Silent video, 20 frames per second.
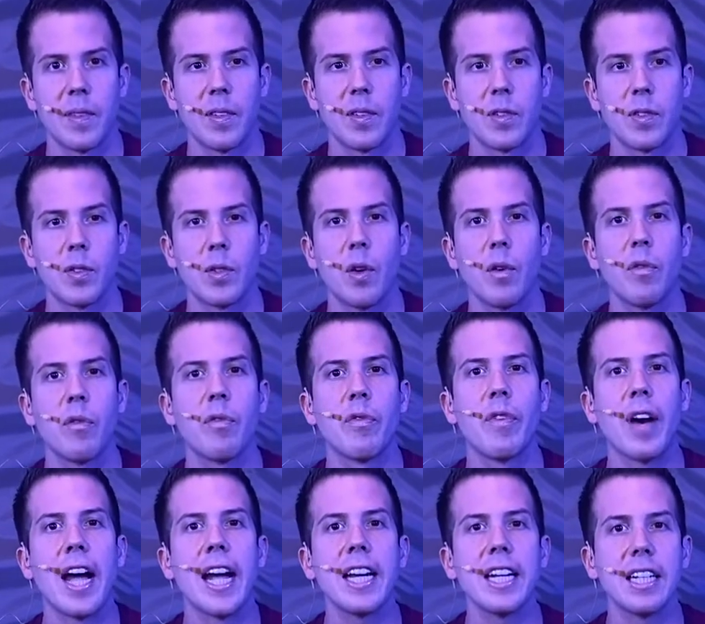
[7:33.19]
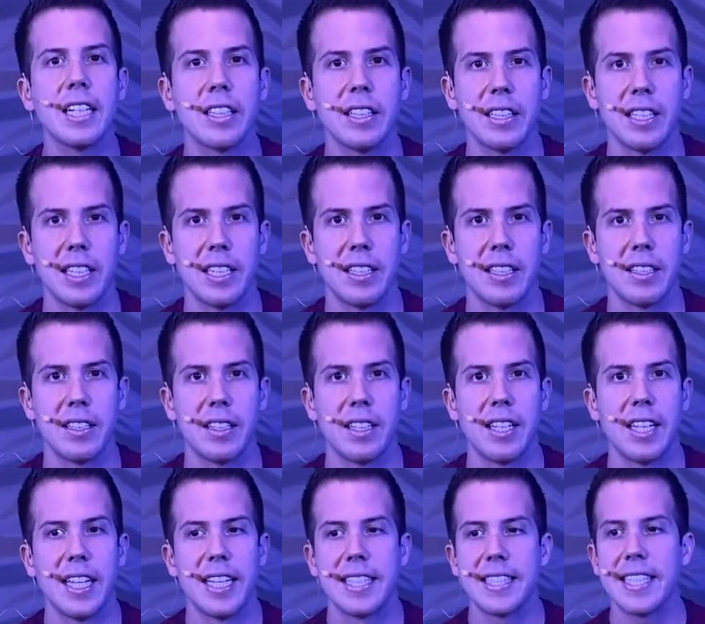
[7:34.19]
So finally,
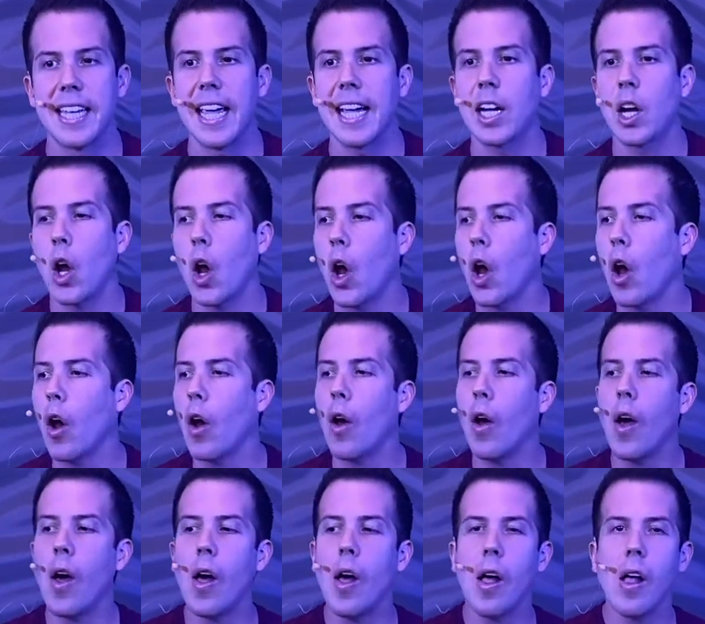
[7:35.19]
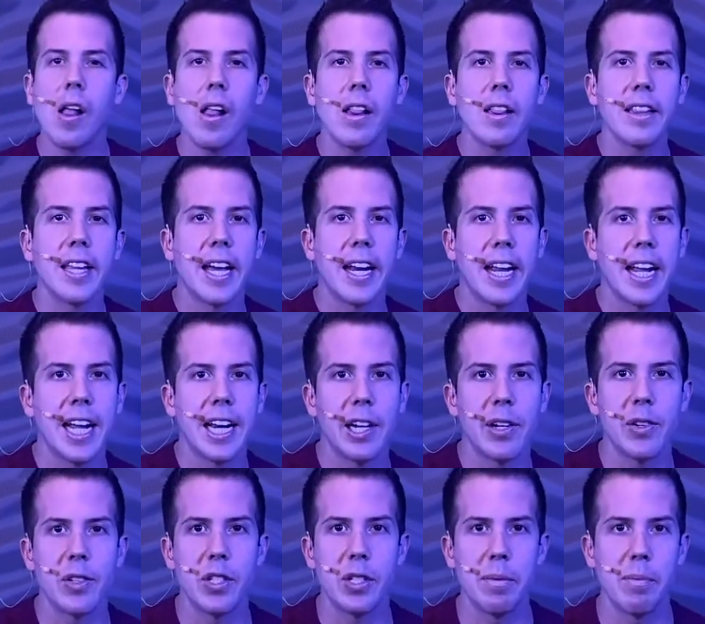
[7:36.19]
take all that
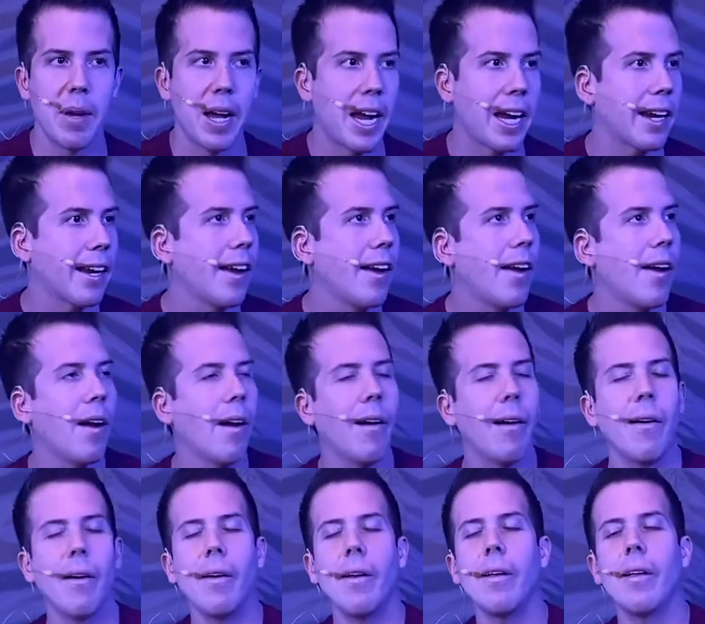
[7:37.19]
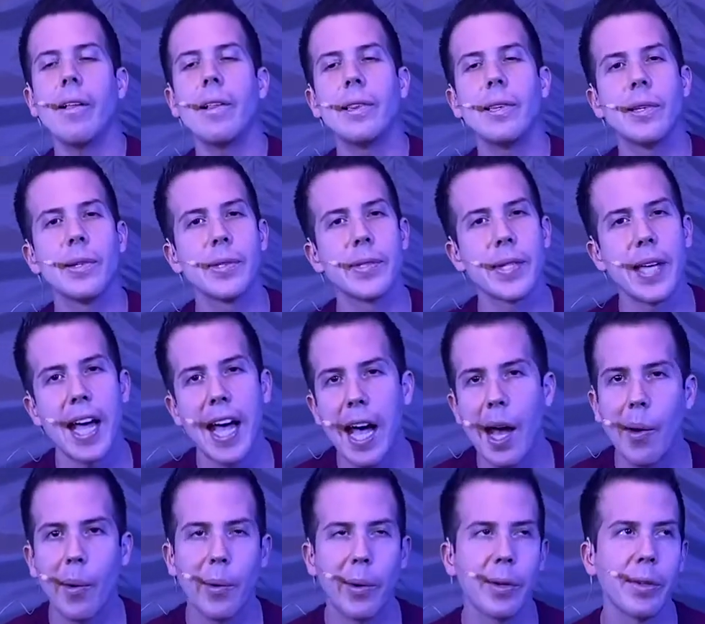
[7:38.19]
energy back, all those
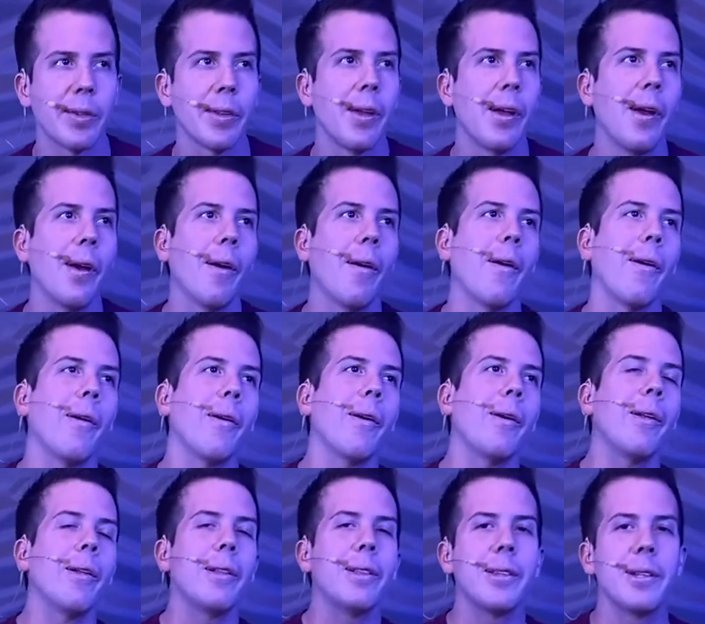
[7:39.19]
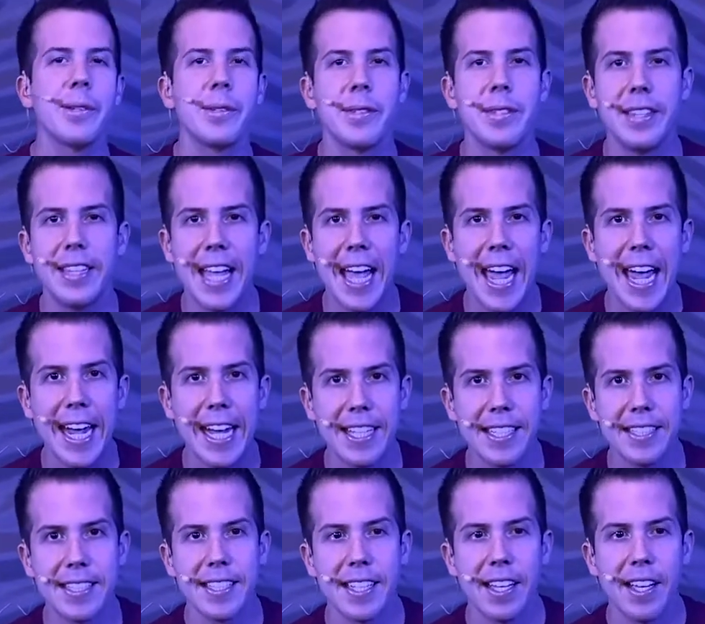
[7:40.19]
hours, all those
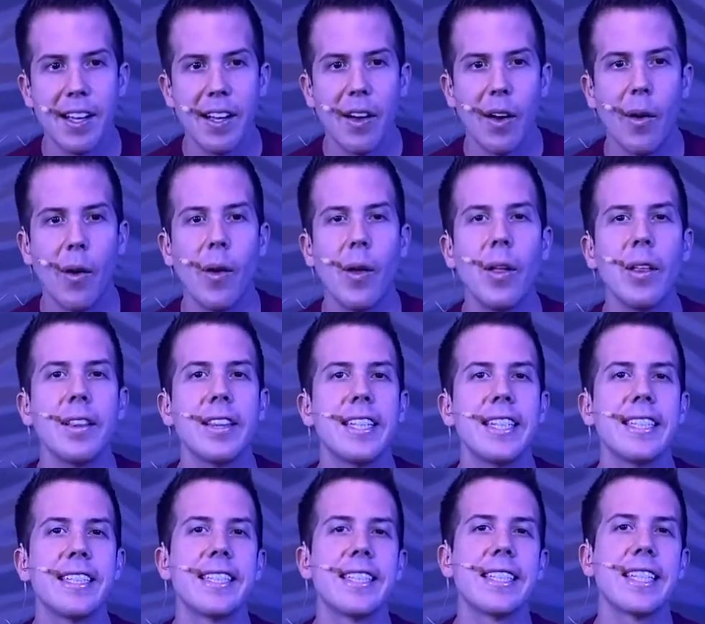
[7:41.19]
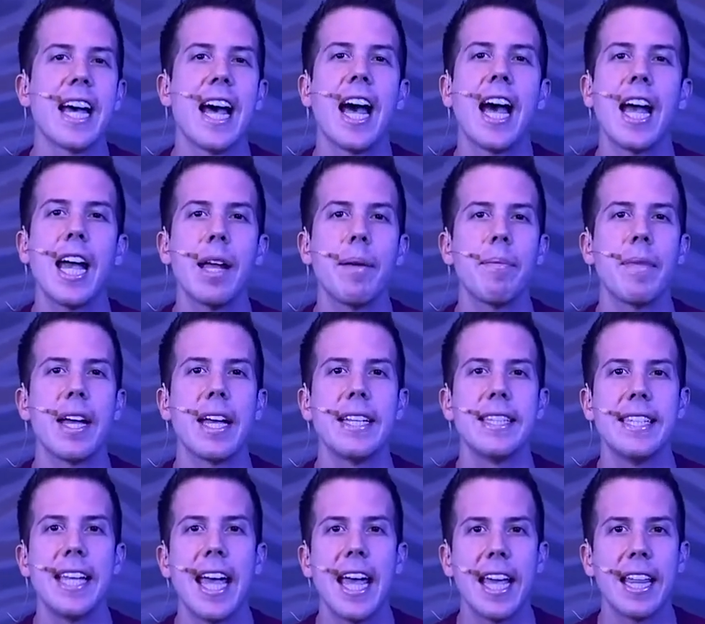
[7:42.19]
days all this time a
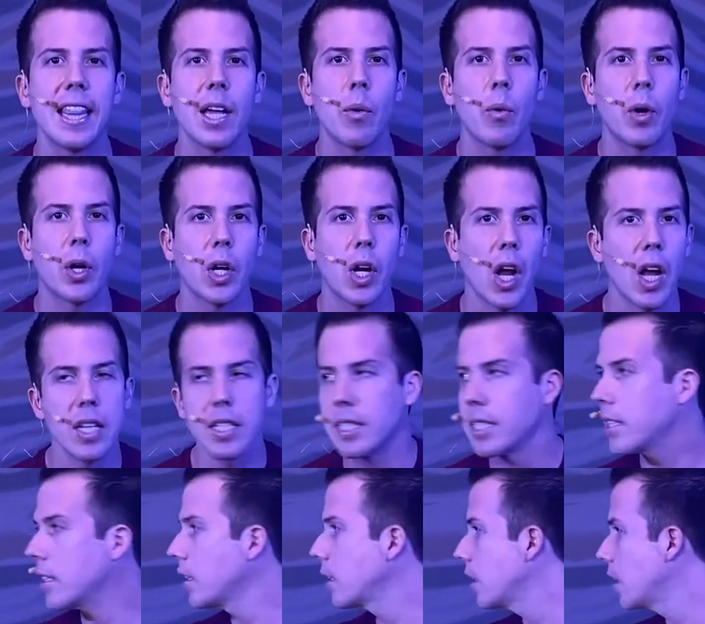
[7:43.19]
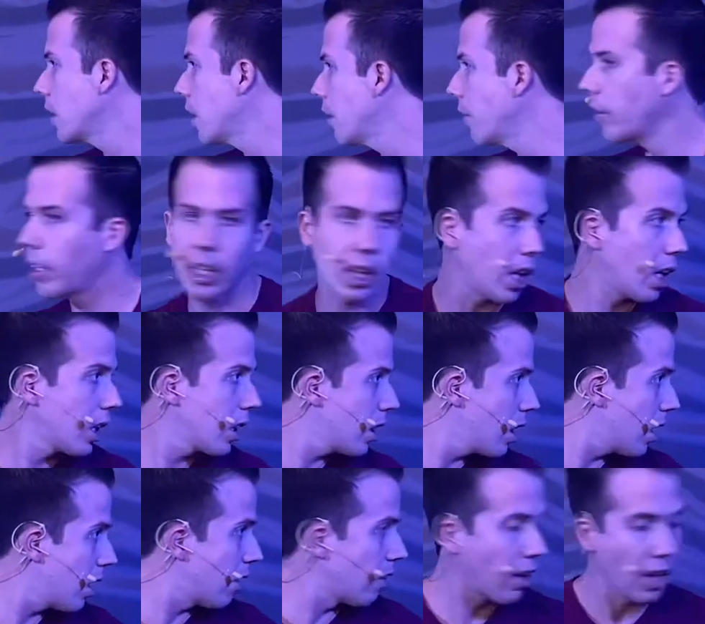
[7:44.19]
day that we're constantly living like
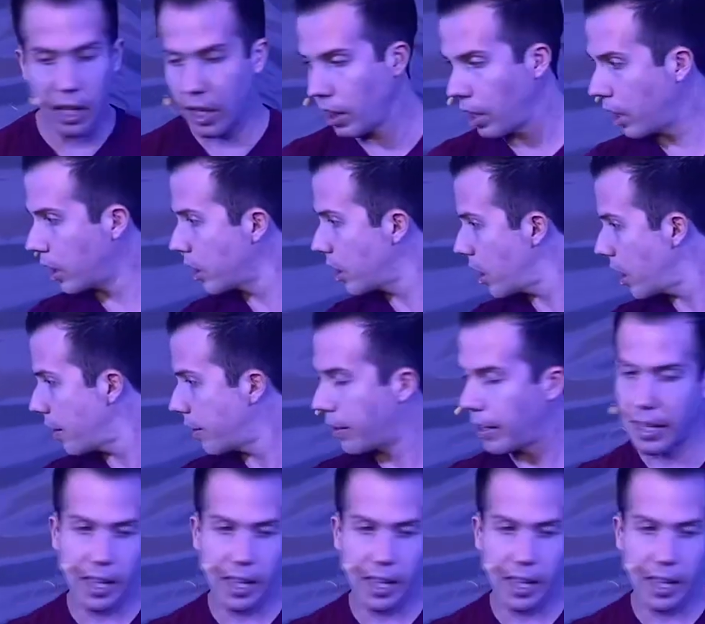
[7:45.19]
this, like this,